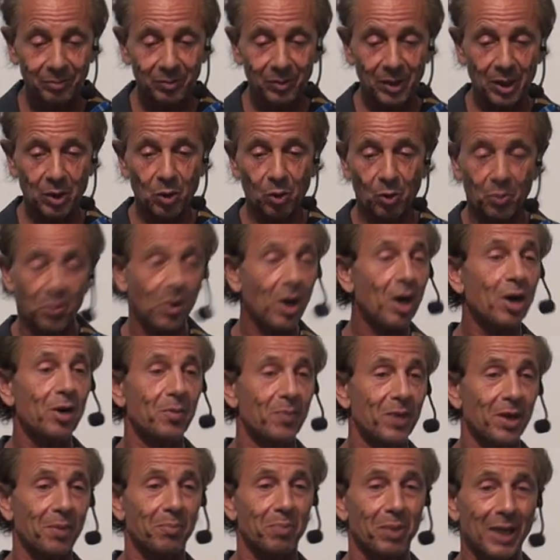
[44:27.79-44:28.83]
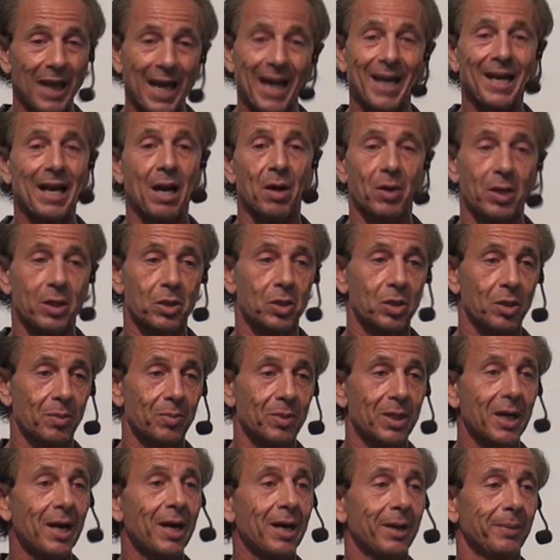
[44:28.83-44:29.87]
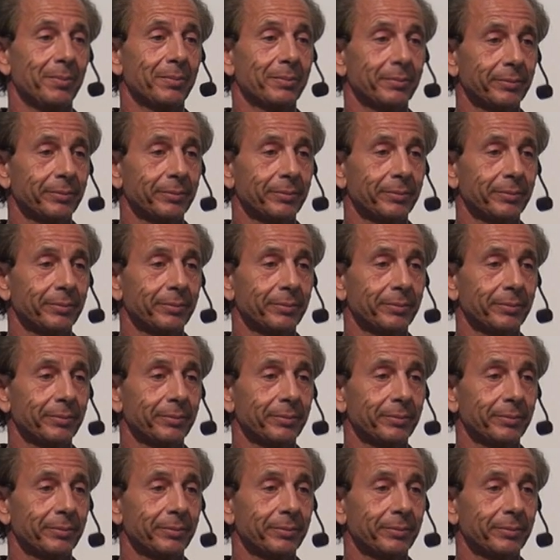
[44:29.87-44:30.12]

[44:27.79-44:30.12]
that there will probably be a blackout at some time.